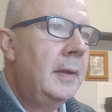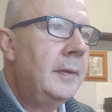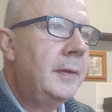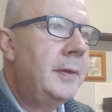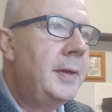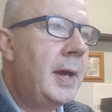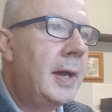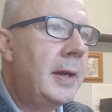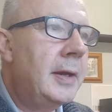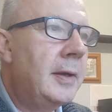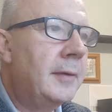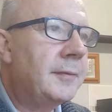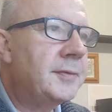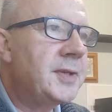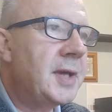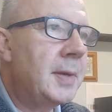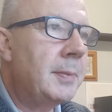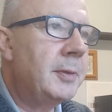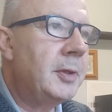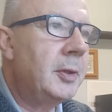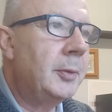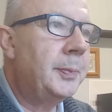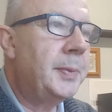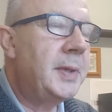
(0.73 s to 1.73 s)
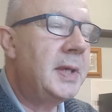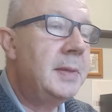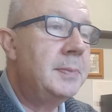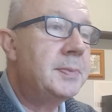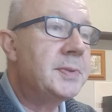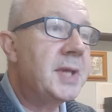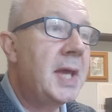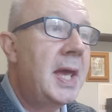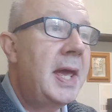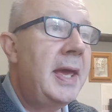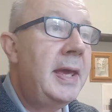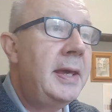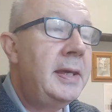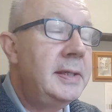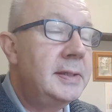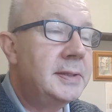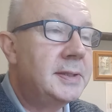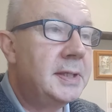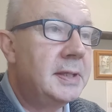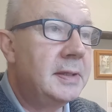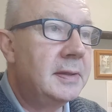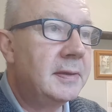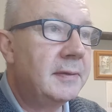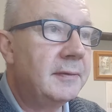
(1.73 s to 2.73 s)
Diary of Samuel Pepys, 18th